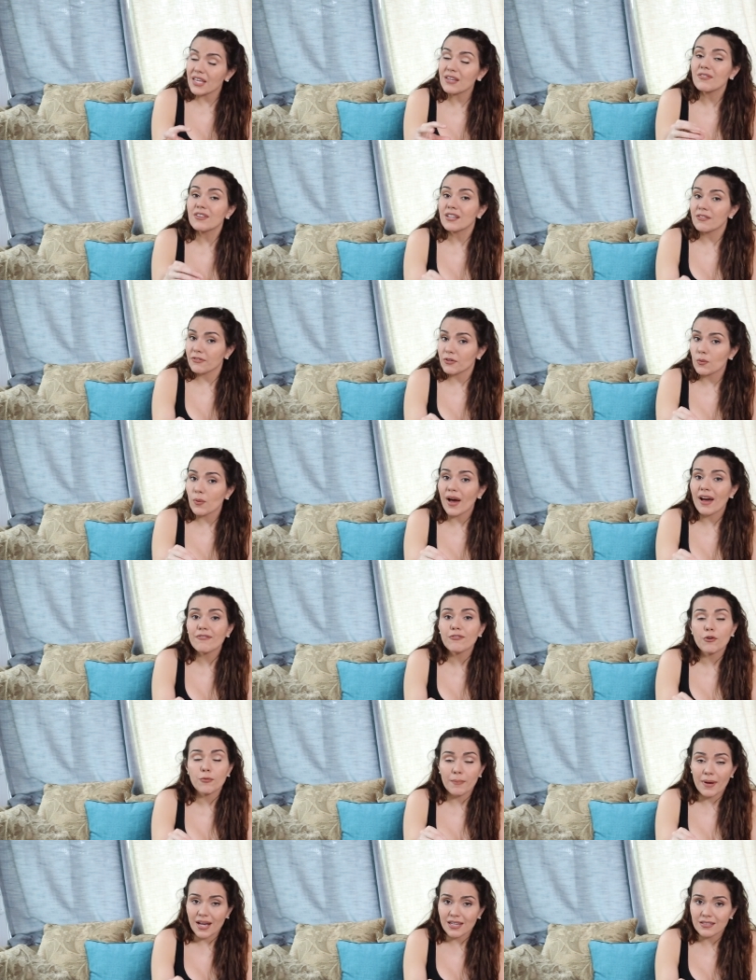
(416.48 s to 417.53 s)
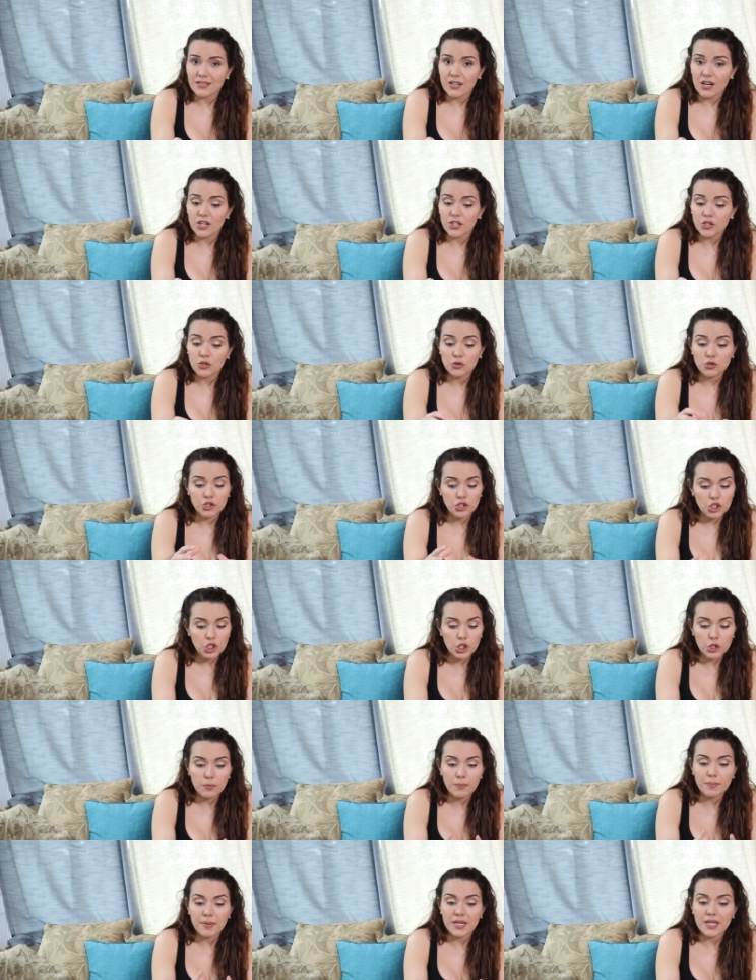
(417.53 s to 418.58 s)
Even if you have your mask on, you
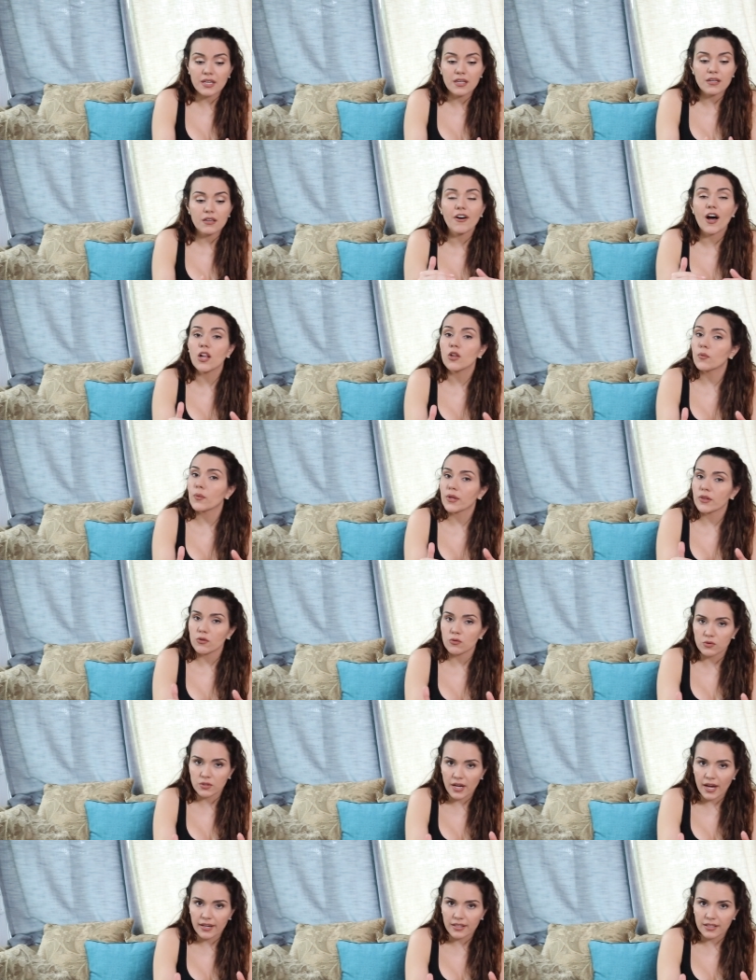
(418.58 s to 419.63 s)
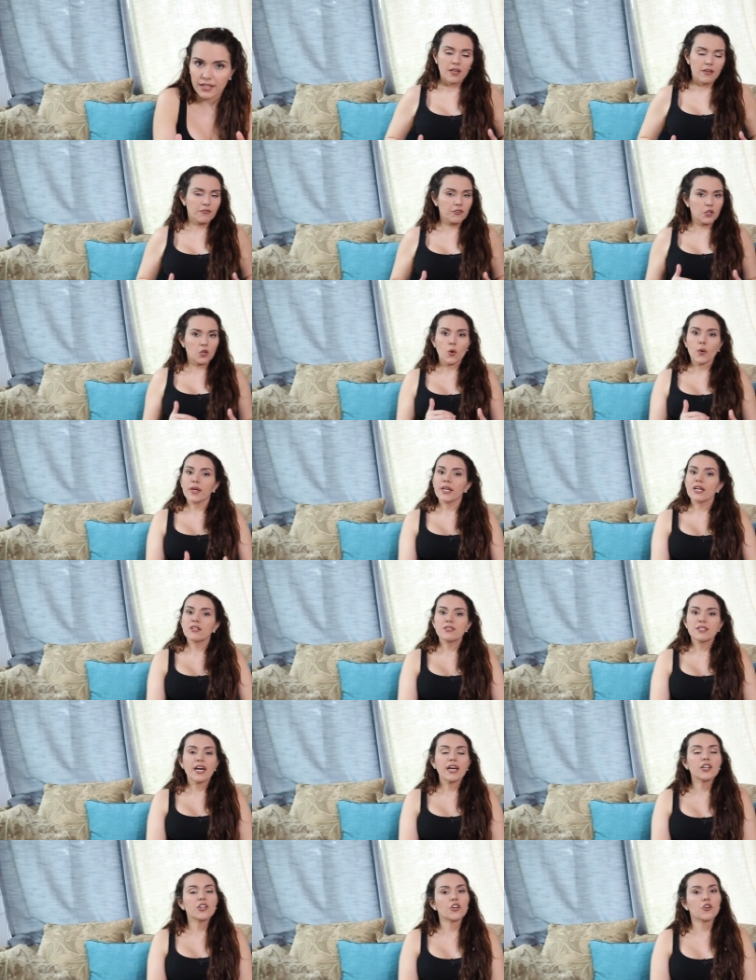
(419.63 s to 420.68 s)
should be following those guidelines. If you're going
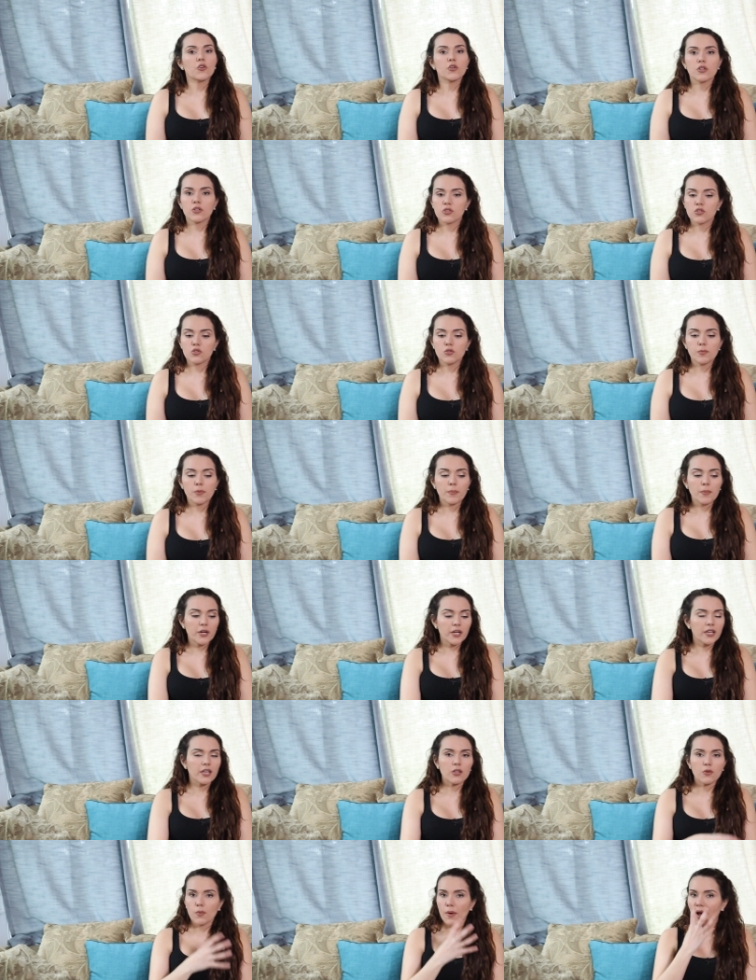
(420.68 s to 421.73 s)
outside, you're going to the supermarket, you